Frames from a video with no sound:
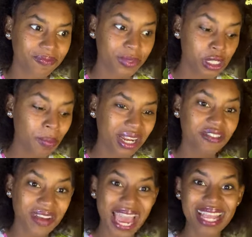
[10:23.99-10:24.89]

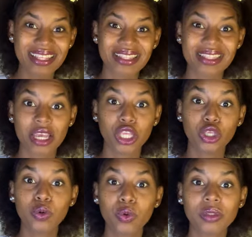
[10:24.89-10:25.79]
finds
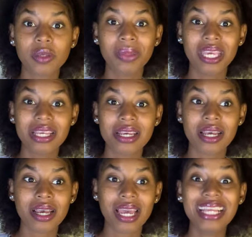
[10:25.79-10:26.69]
you to be
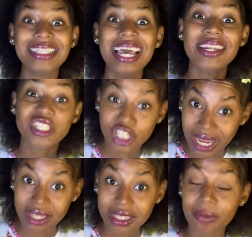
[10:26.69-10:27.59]

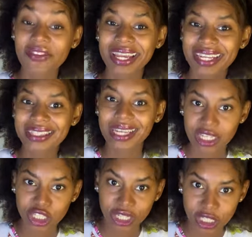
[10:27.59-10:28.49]
intelligent and find
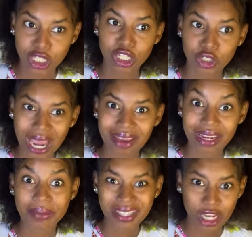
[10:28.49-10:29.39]
intelligence to drive
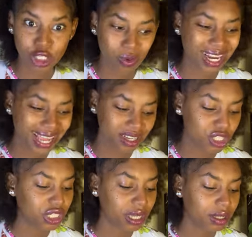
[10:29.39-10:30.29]
them sexual
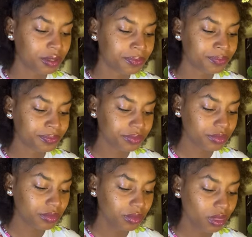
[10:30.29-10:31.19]
energy.
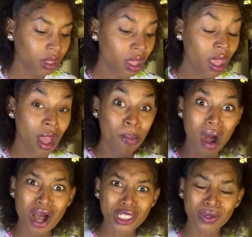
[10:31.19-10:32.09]
I'm
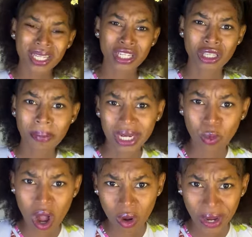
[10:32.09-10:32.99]
also getting somebody
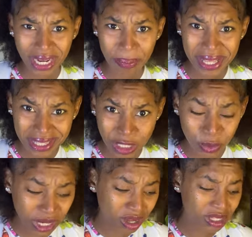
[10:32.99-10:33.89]
want to go into business
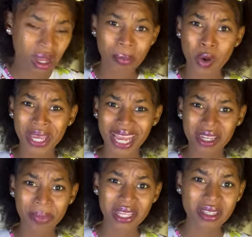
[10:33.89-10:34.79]
with you, something about
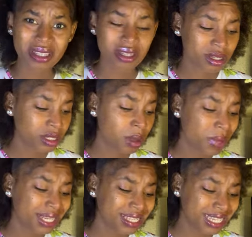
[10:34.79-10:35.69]
cannabis.
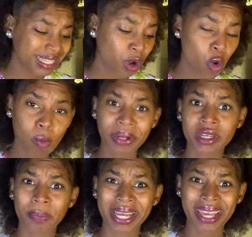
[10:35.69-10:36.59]
Somebody's either
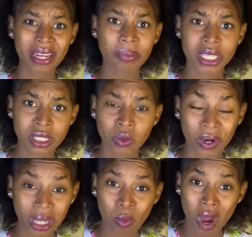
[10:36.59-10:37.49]
opening up a cannabis
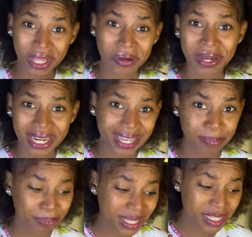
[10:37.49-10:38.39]
store, them while you're going into
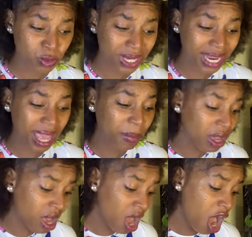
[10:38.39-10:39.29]
business with them,
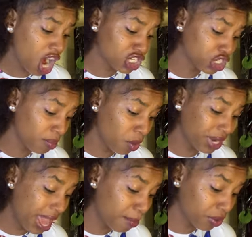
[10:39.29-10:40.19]
or something about
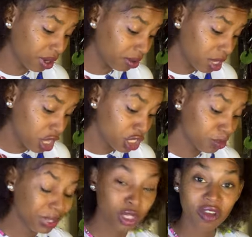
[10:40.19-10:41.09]
the Emperor.
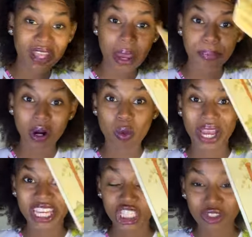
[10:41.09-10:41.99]
I don't know if the Emperor
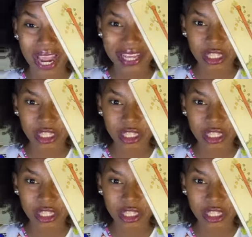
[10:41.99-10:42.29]
want you to try